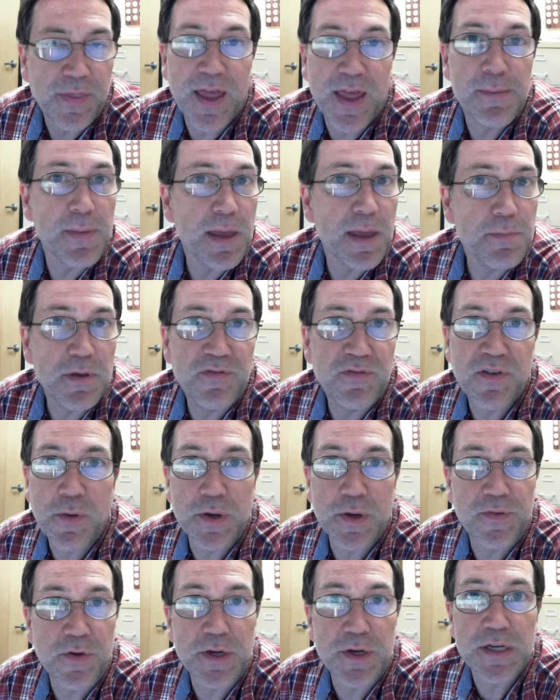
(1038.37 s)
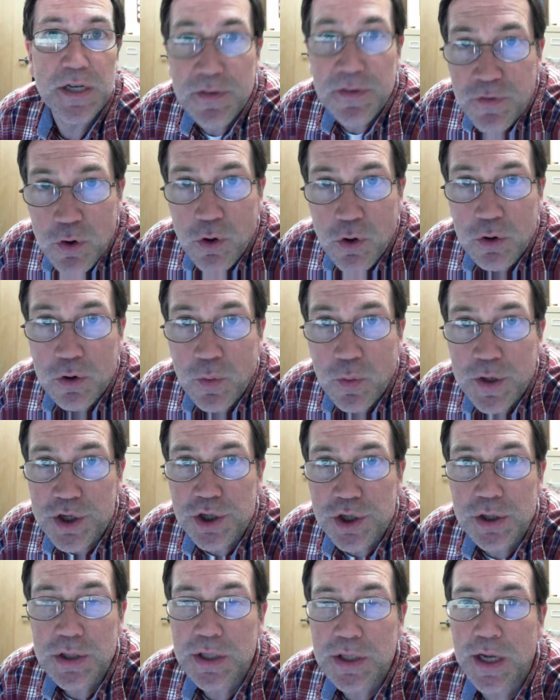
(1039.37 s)
They may be very, very difficult
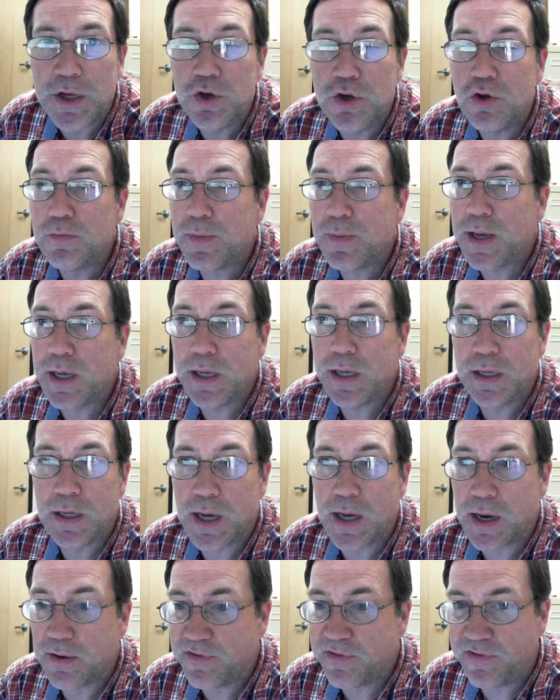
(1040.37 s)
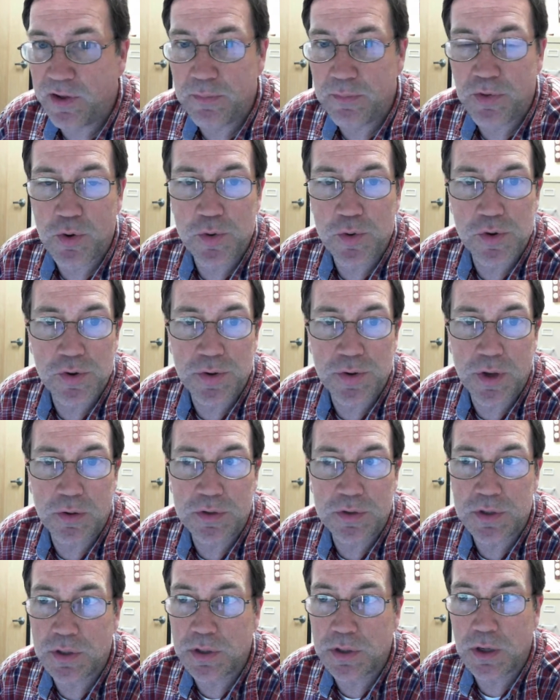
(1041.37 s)
questions, and you may kind of flip through your
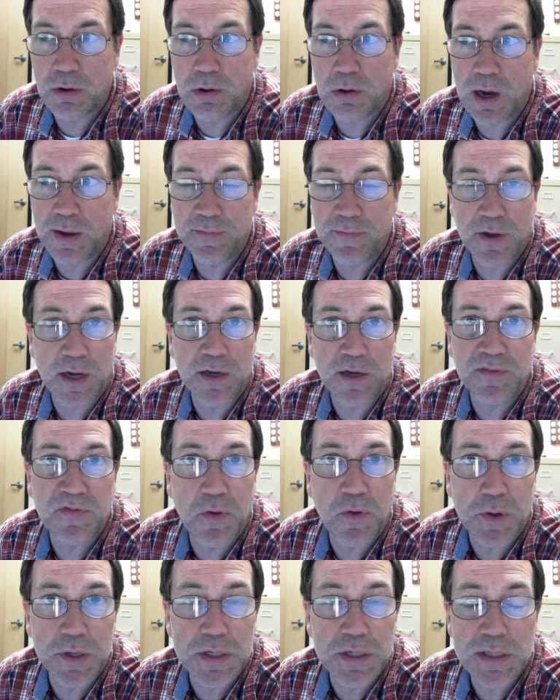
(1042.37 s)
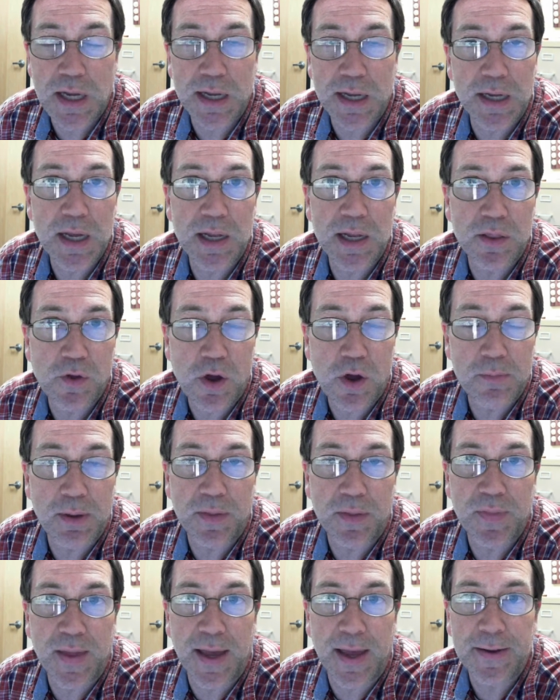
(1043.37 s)
notes and go, I haven't got the foggiest idea and thought
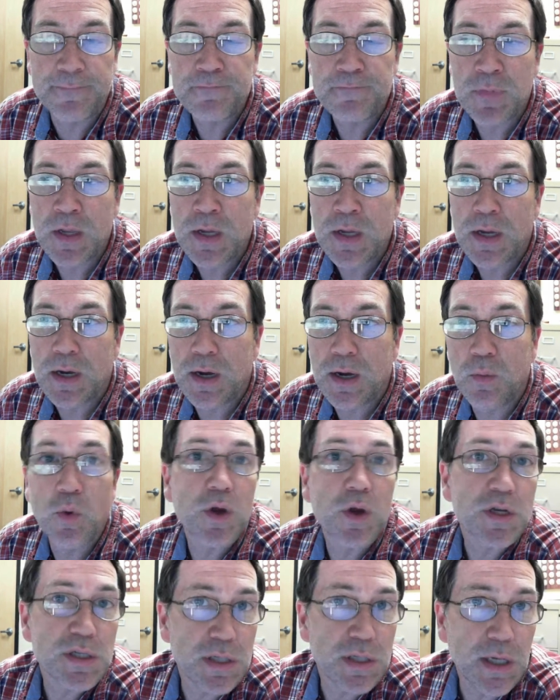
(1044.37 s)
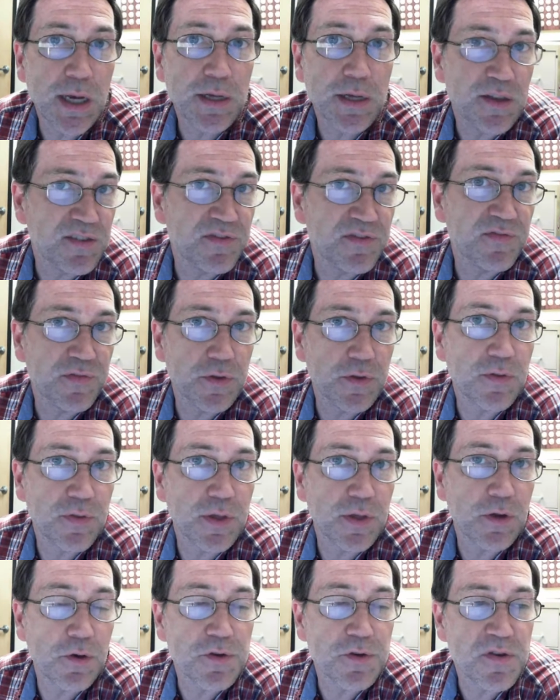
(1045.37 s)
about that. We're going to see how you
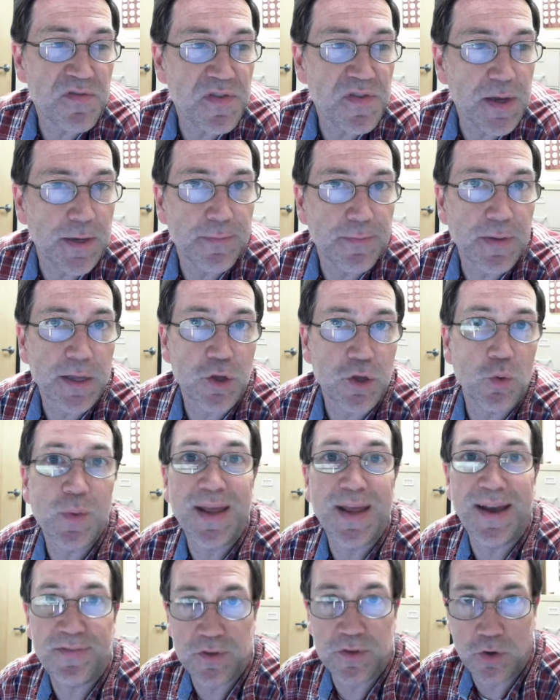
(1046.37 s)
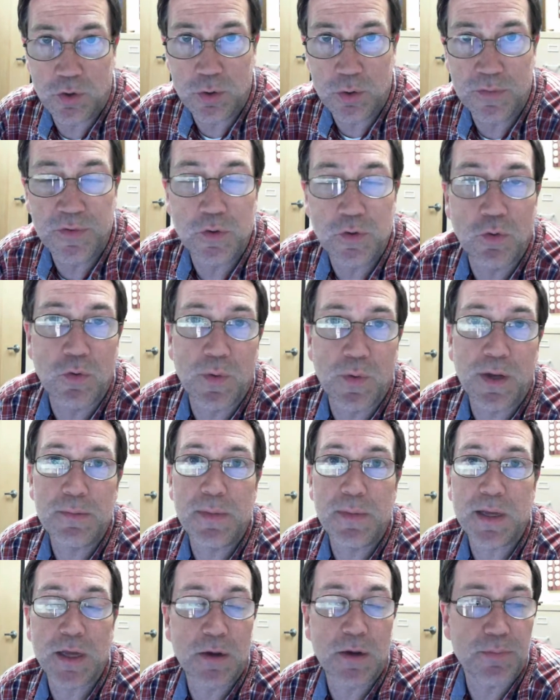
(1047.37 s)
think on your feet, like you would have to do if you were
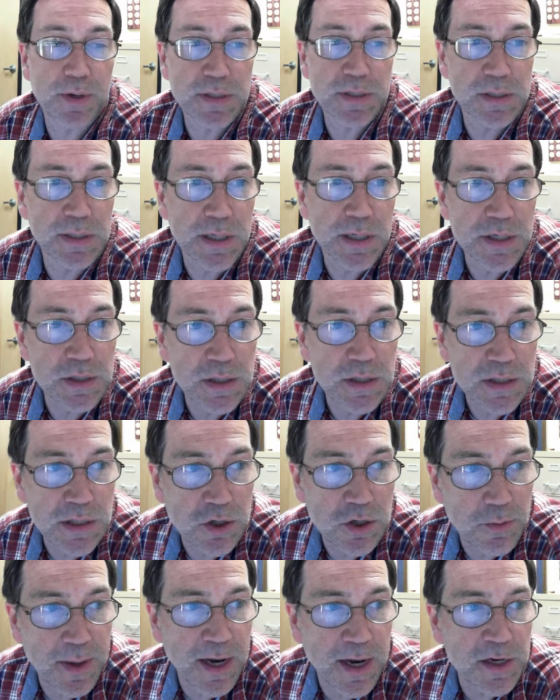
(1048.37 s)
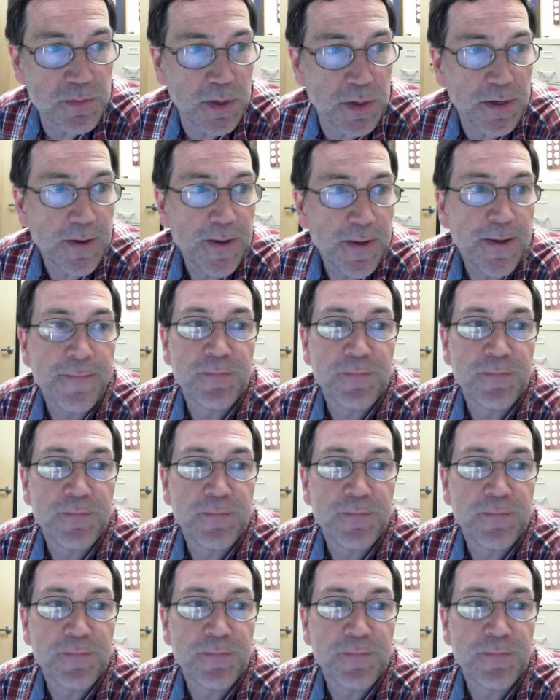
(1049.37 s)
really making a presentation to senior management.